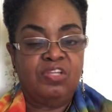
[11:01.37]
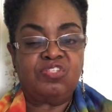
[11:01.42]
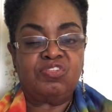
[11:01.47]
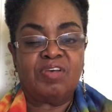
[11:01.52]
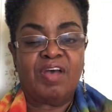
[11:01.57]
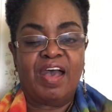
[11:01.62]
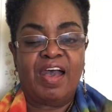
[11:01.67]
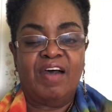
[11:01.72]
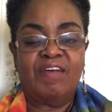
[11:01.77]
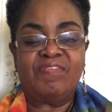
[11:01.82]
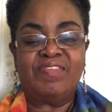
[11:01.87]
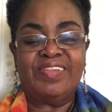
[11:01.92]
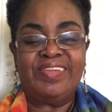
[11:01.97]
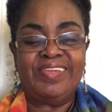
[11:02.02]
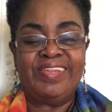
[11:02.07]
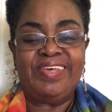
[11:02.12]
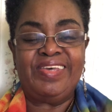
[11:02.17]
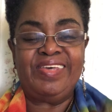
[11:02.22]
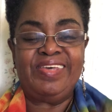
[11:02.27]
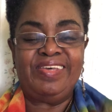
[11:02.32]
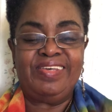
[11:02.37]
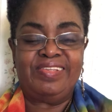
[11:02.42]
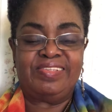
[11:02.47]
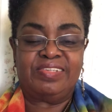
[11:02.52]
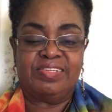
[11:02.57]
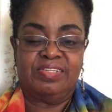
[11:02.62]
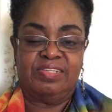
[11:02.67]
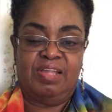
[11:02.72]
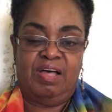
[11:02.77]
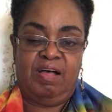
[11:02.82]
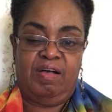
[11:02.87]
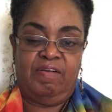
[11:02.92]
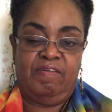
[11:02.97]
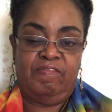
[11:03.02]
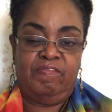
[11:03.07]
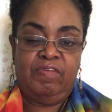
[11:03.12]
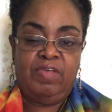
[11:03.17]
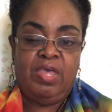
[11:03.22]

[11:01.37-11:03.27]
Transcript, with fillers: to have the need to love.